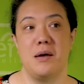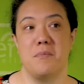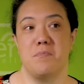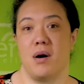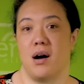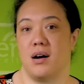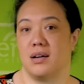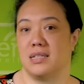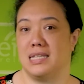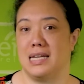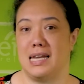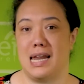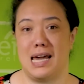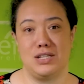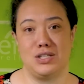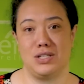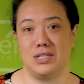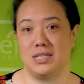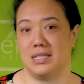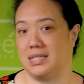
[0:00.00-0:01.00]
marketing
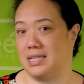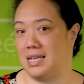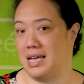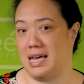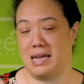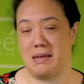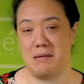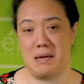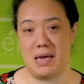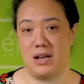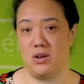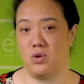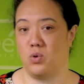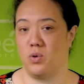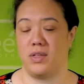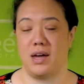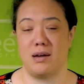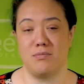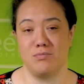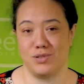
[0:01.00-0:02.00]
agency in
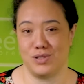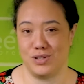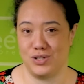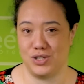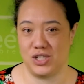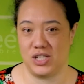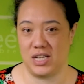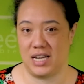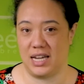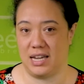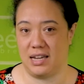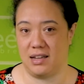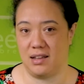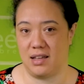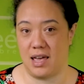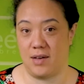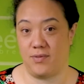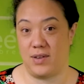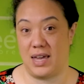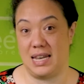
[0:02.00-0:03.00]
Northamptonshire,
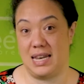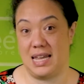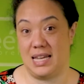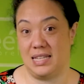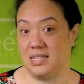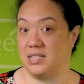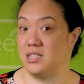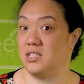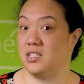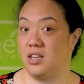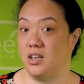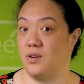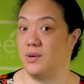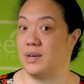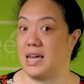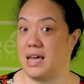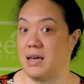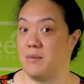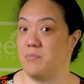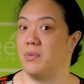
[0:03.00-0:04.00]
if he needed to
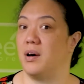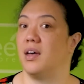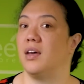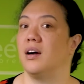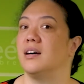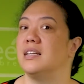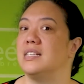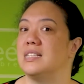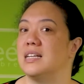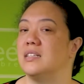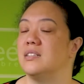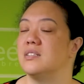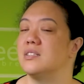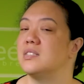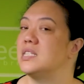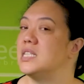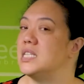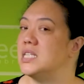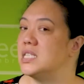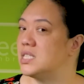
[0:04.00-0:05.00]
keep my
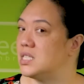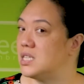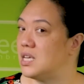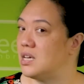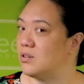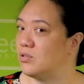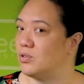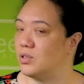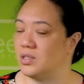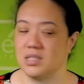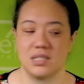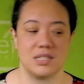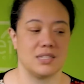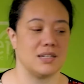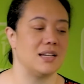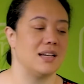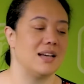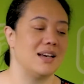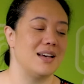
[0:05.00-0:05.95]
identity secret.